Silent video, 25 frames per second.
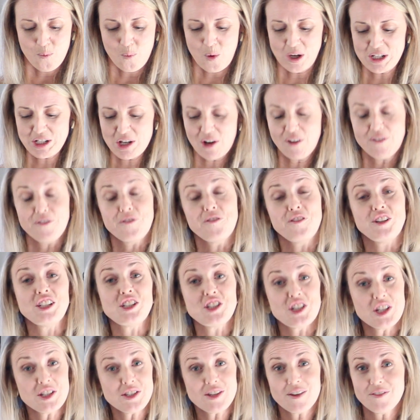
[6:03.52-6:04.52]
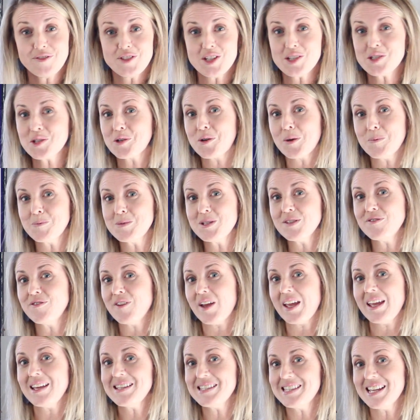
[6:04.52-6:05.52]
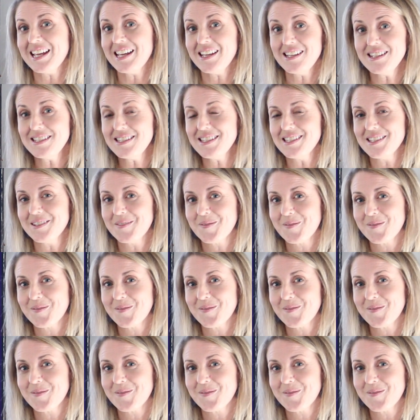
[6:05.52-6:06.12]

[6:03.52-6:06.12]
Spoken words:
what are features of descriptive essays?